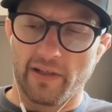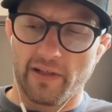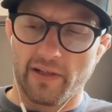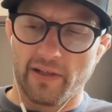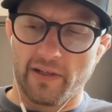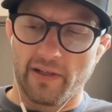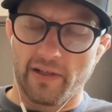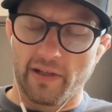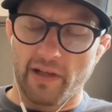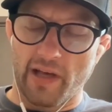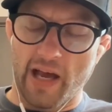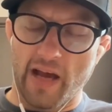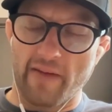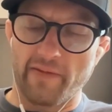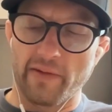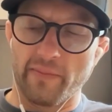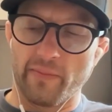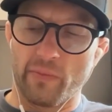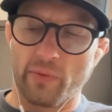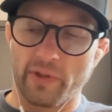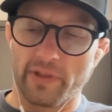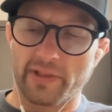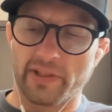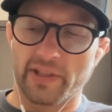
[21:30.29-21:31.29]
having
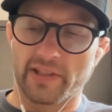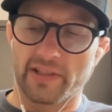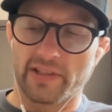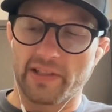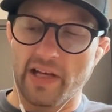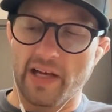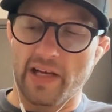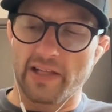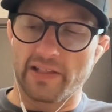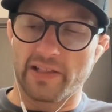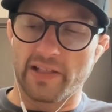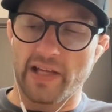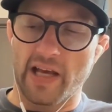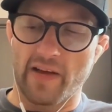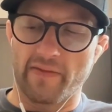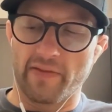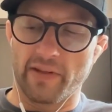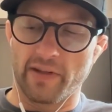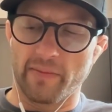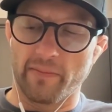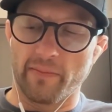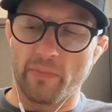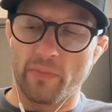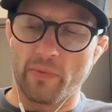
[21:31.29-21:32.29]
more success and
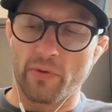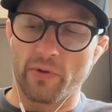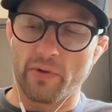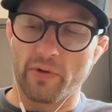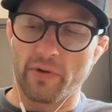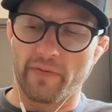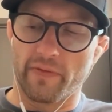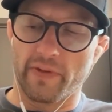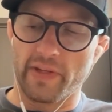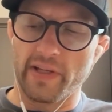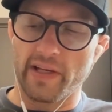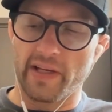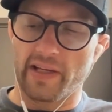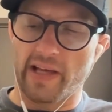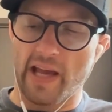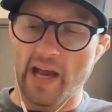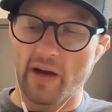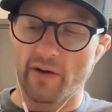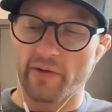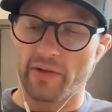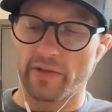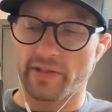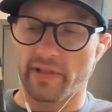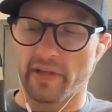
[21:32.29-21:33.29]
having more of the
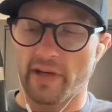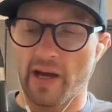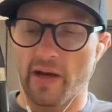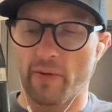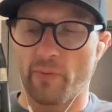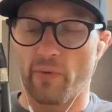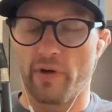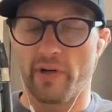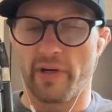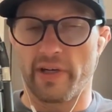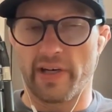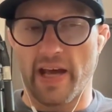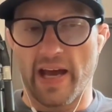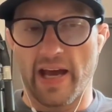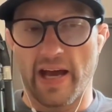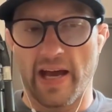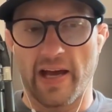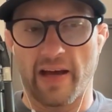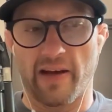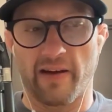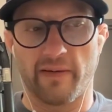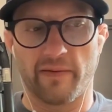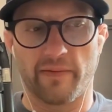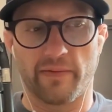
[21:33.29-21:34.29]
encounters that I wanted to
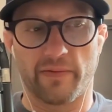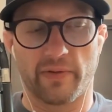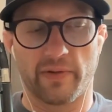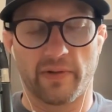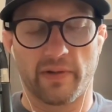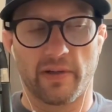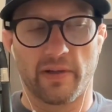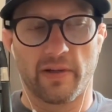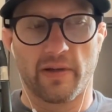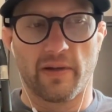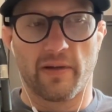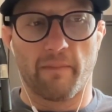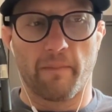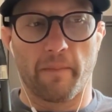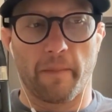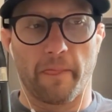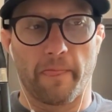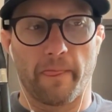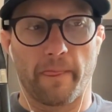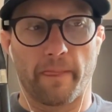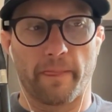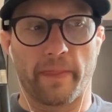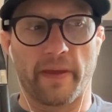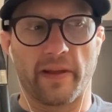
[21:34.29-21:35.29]
have,
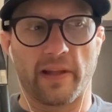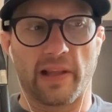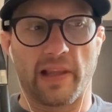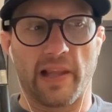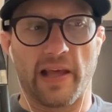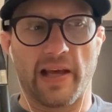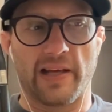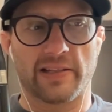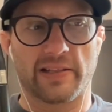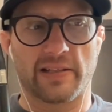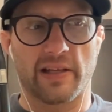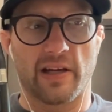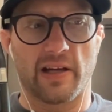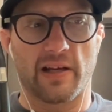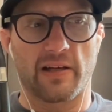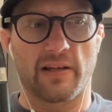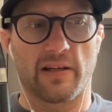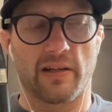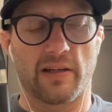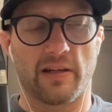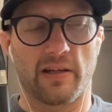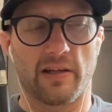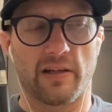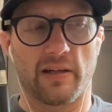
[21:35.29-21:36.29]
the less
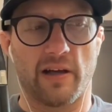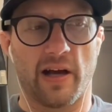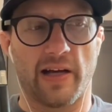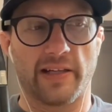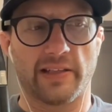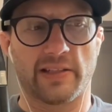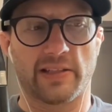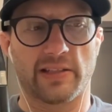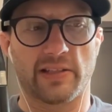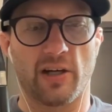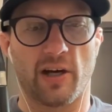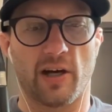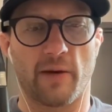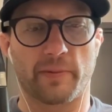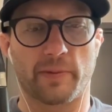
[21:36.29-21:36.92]
I stopped